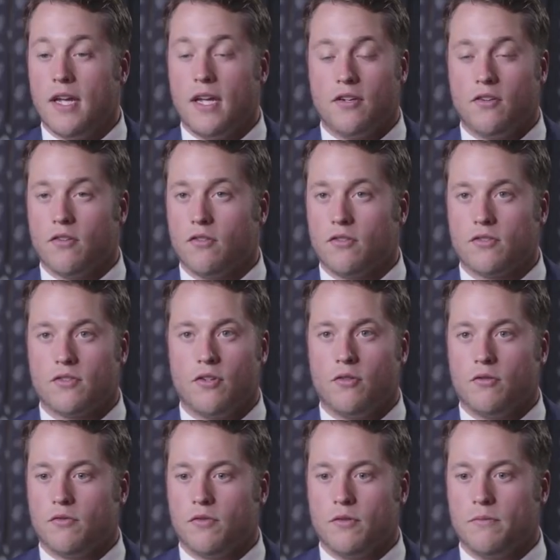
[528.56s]
and girls
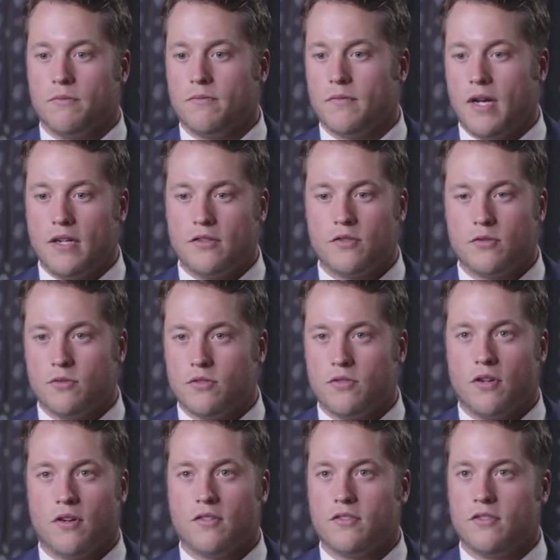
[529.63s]
go from high school
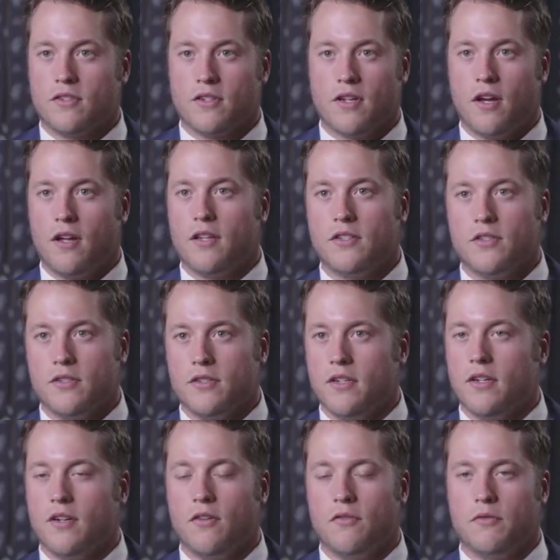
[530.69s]
stars to college
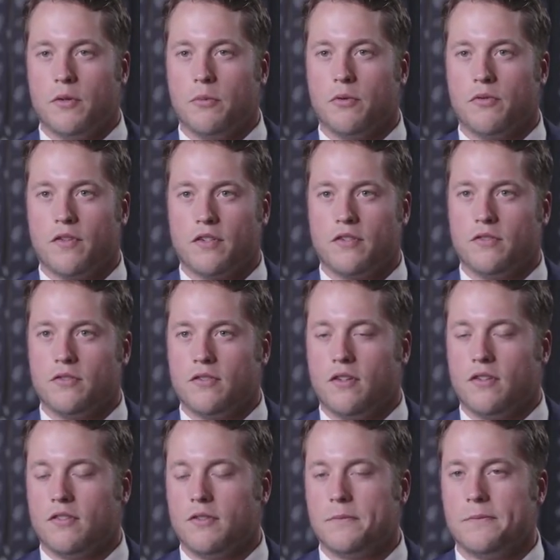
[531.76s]
and hopefully professional
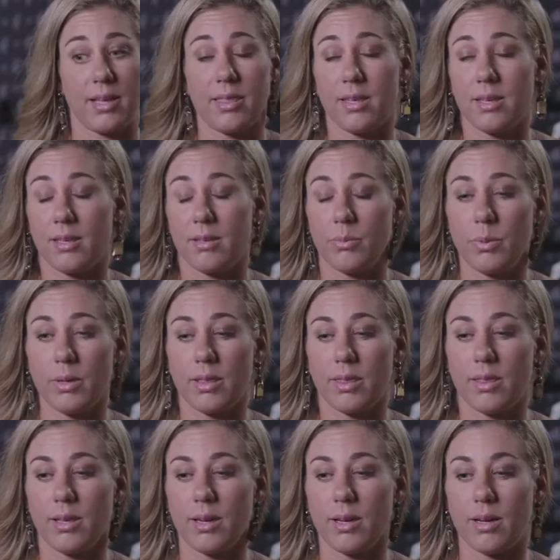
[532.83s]
stars. I think with
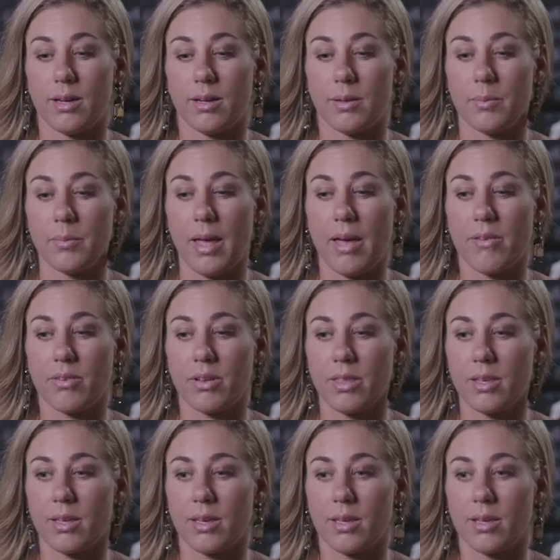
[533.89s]

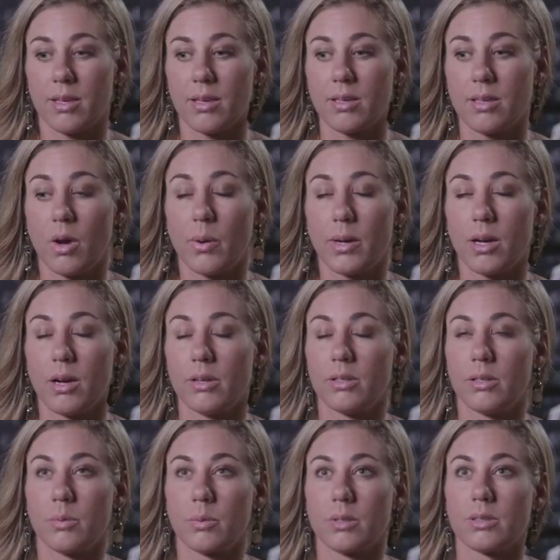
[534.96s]
everything going on in
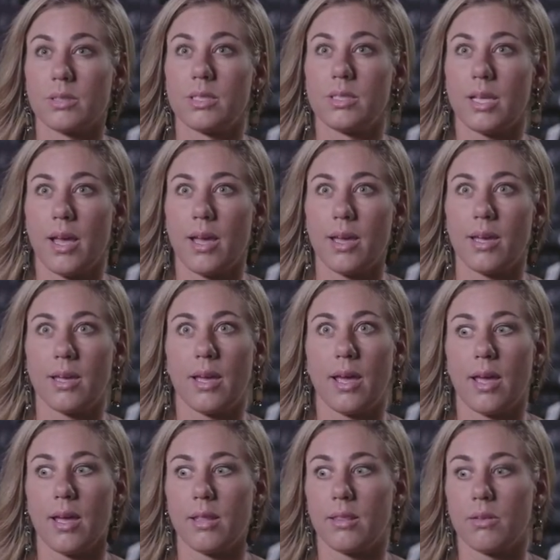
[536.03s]
the world today
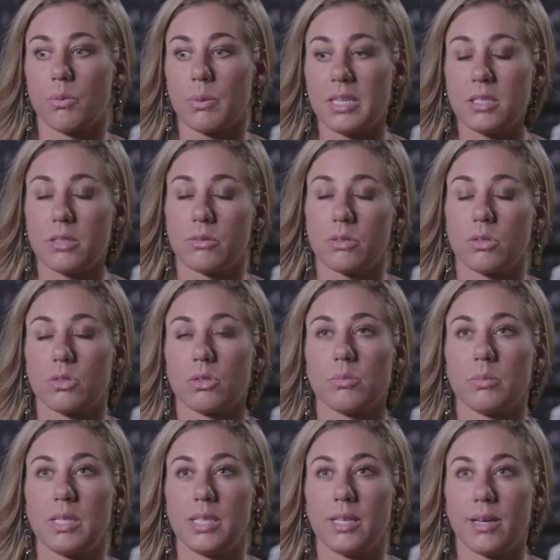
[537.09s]
and the reach of social
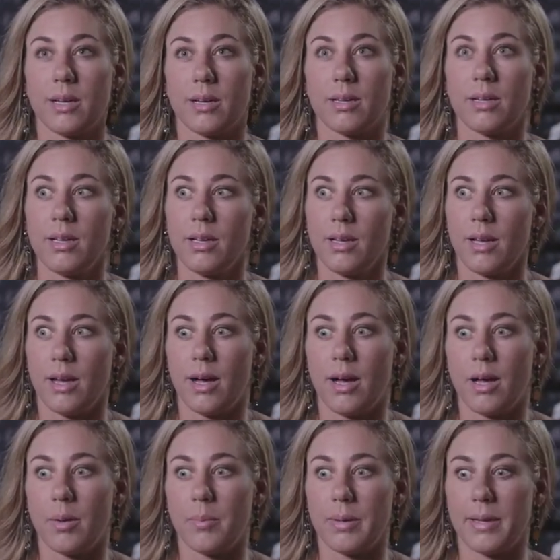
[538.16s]
media,
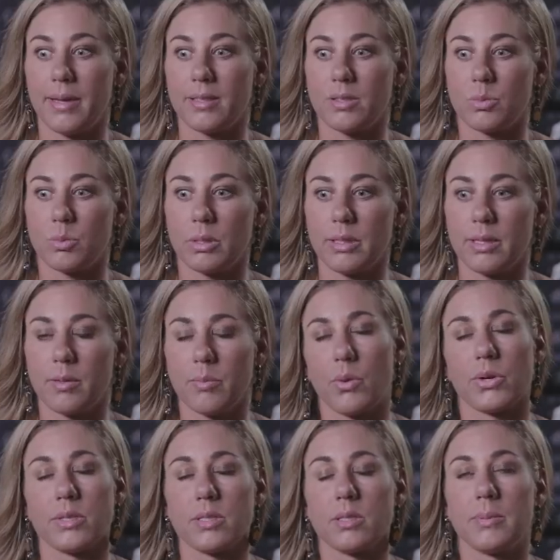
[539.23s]
it's really
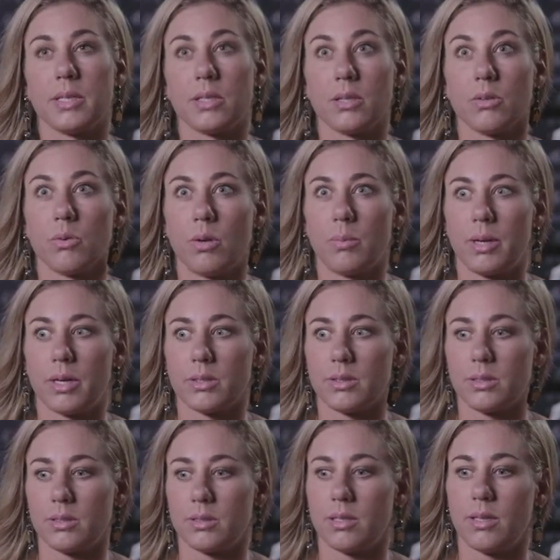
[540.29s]
important to be a good role
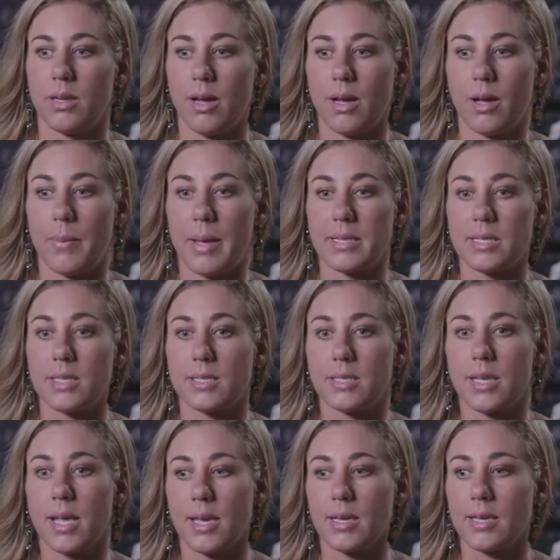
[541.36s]
model and to
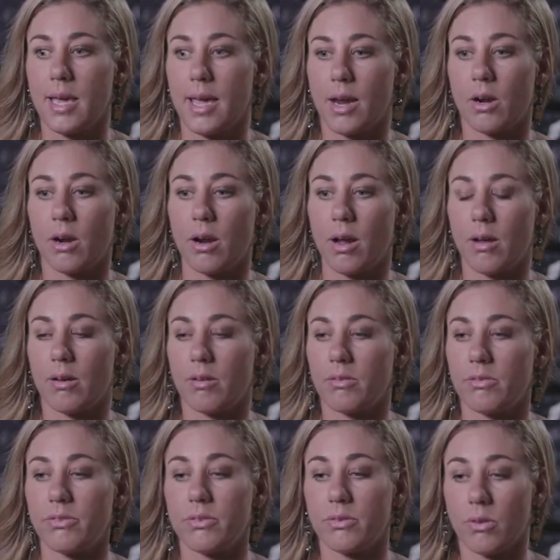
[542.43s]
take care
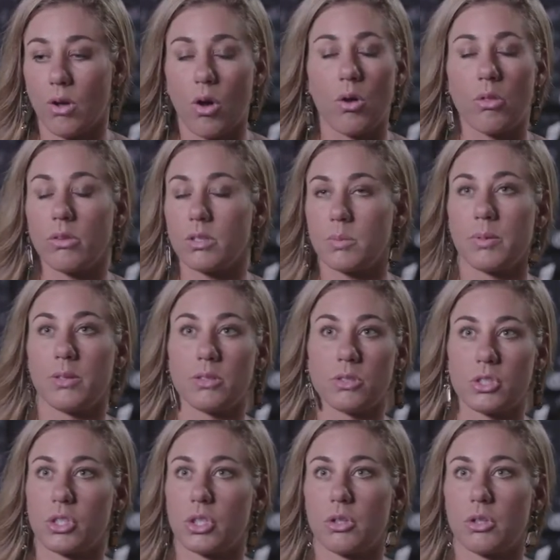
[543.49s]
of all those pillars in